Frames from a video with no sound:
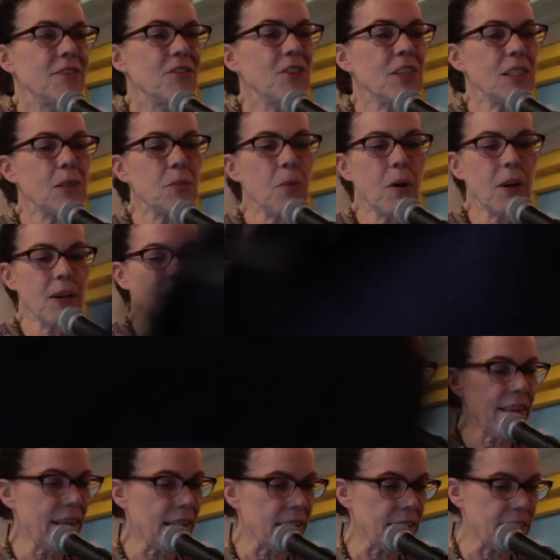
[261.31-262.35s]
just want to
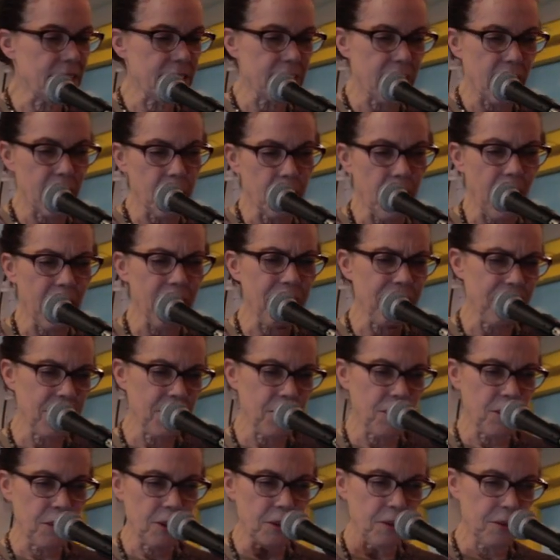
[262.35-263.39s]
say that I
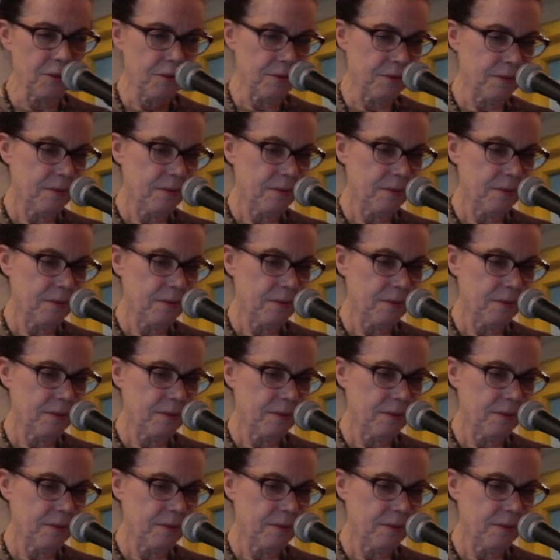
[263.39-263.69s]
feel,